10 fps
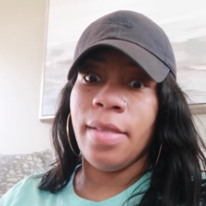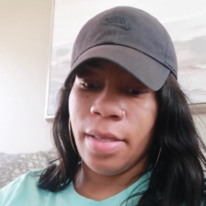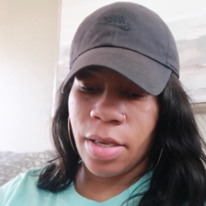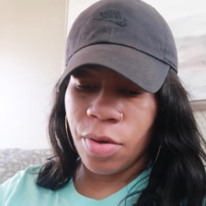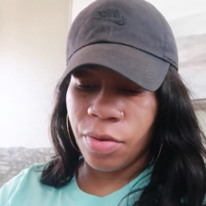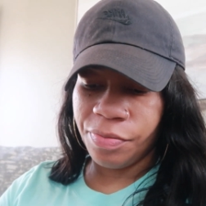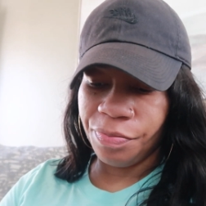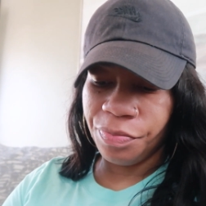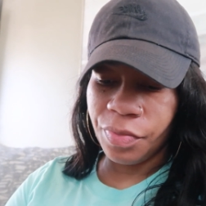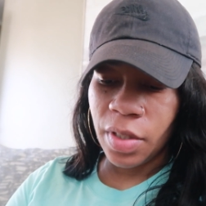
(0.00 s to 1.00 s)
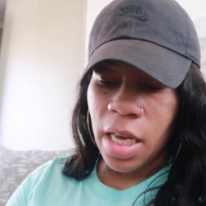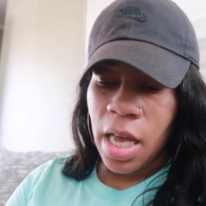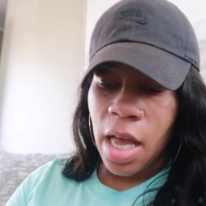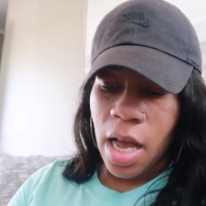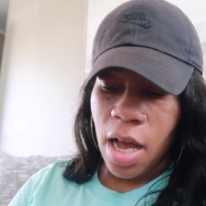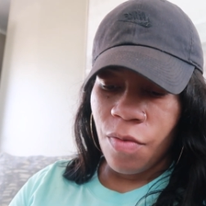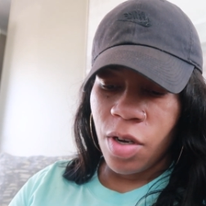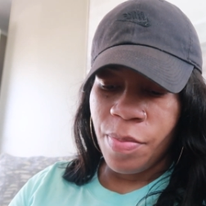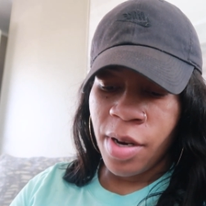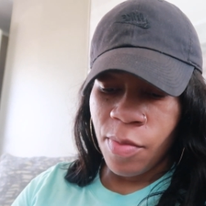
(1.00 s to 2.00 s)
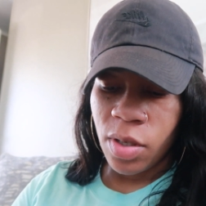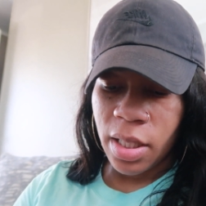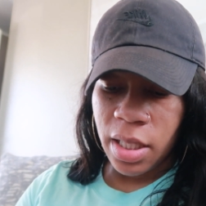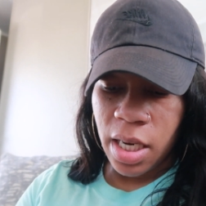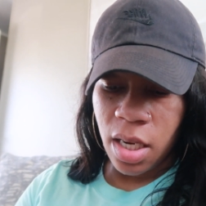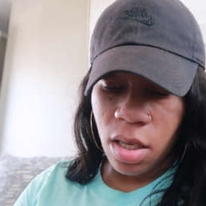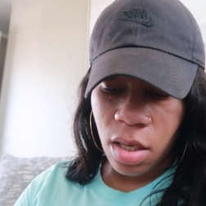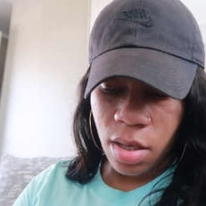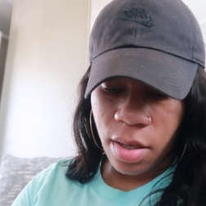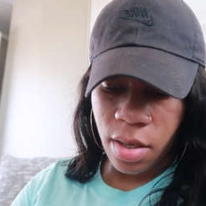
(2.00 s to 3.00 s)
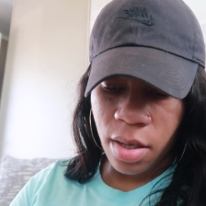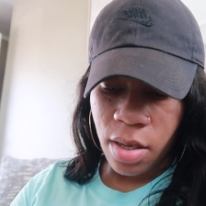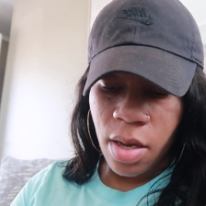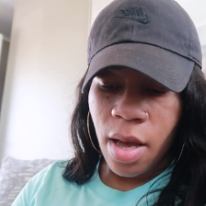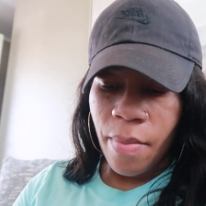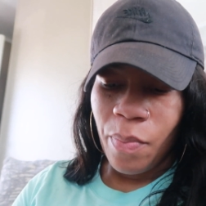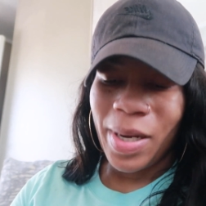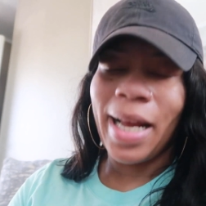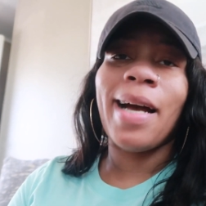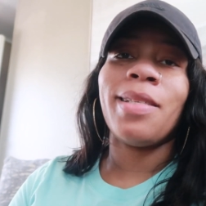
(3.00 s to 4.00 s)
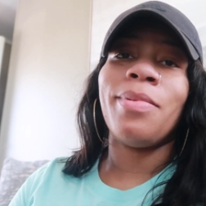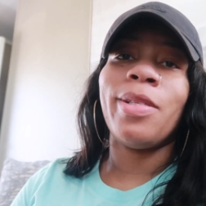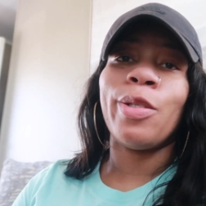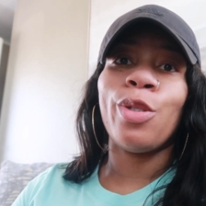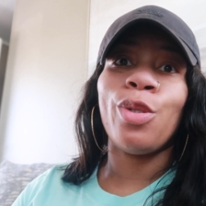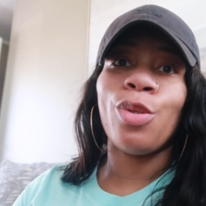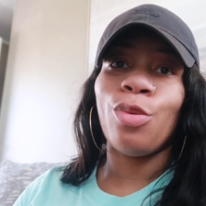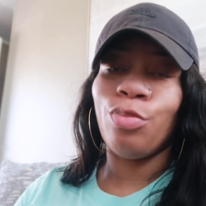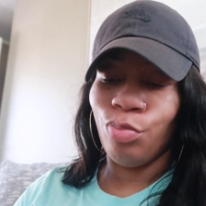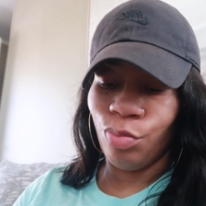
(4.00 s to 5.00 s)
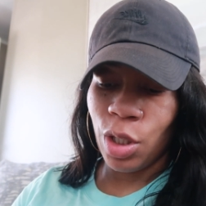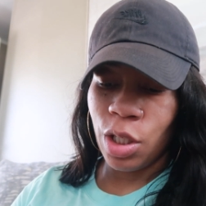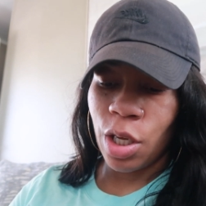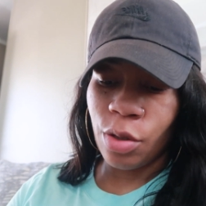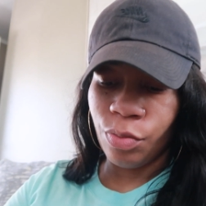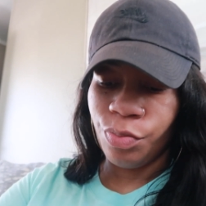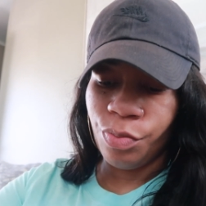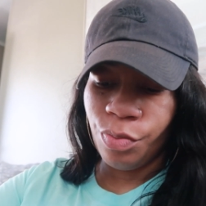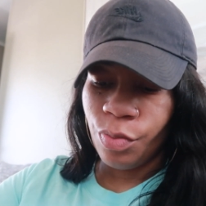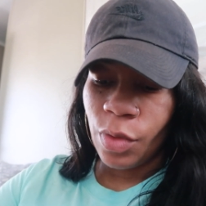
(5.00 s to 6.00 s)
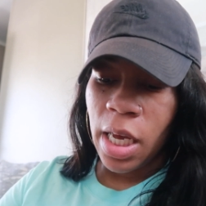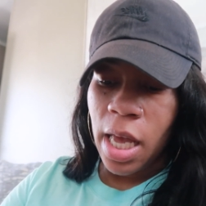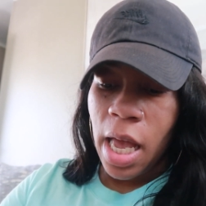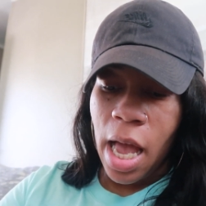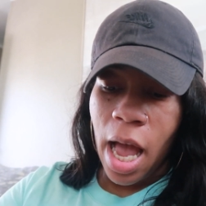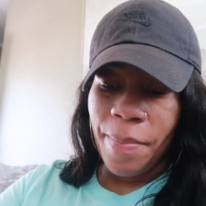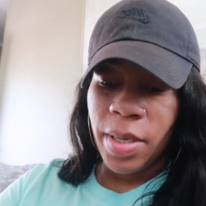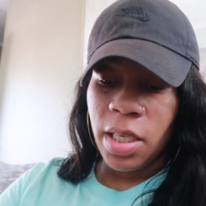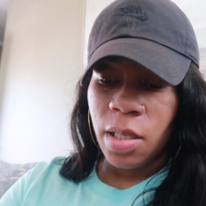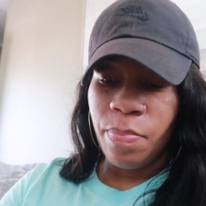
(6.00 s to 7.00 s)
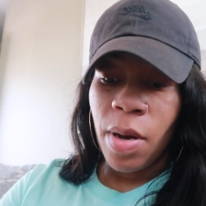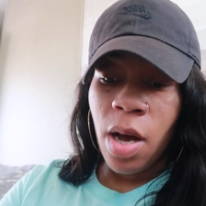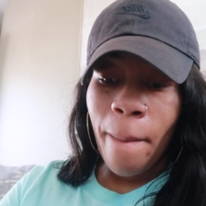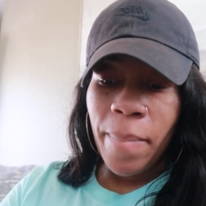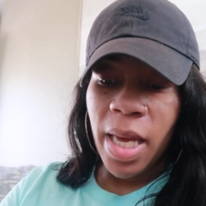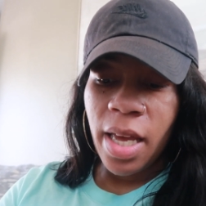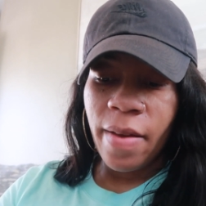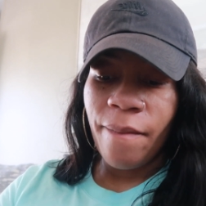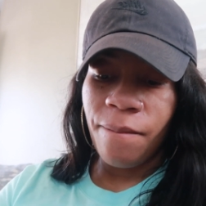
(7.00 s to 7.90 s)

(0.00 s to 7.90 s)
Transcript: So I will put him on the titty, but I got some stuff to do. So I'm gonna just pump it.